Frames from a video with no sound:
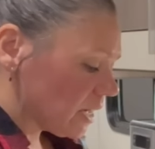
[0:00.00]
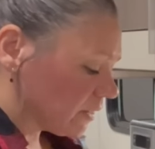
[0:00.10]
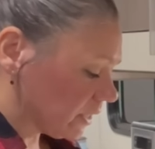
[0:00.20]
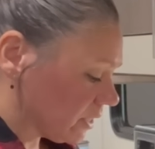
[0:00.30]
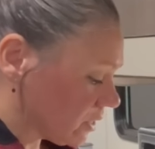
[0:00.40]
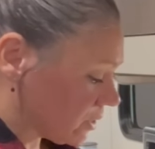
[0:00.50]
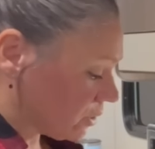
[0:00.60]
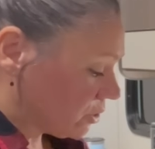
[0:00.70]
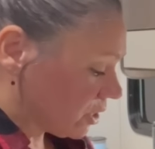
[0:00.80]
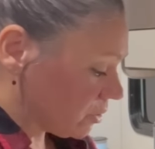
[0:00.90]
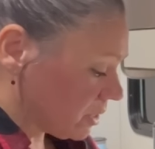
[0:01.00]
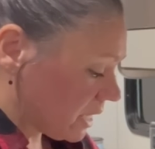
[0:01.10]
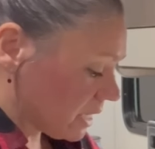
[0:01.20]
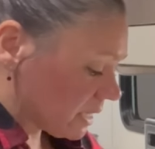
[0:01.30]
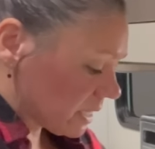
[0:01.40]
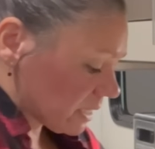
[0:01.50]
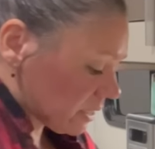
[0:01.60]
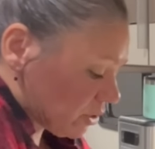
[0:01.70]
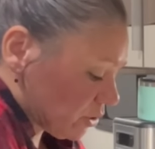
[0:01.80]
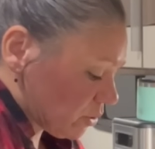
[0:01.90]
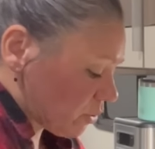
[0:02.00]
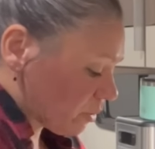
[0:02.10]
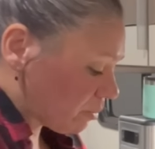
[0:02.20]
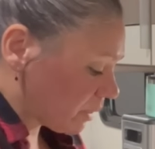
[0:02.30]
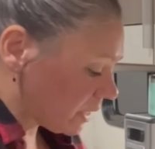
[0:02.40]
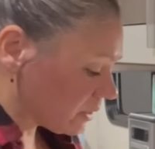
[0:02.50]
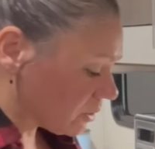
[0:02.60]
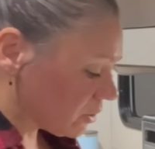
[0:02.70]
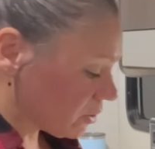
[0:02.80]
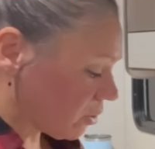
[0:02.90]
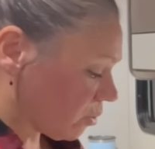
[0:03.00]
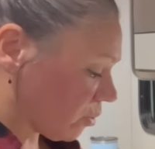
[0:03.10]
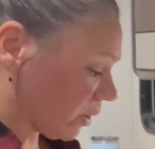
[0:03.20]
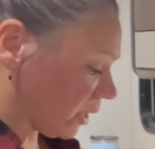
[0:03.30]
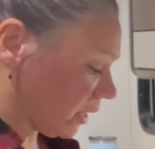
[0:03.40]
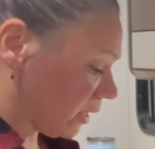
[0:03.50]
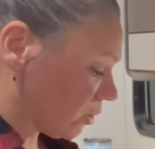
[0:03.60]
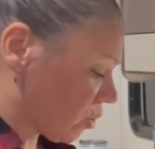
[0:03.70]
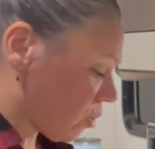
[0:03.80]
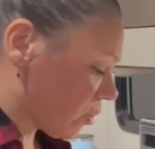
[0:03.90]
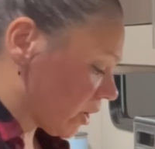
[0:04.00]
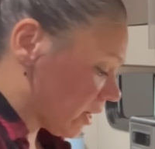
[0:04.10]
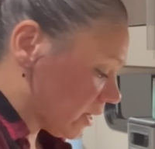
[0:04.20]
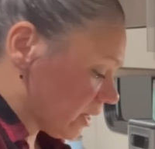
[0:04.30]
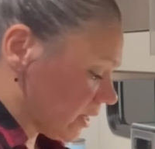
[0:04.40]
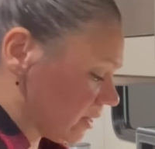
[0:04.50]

There is no need to peel or core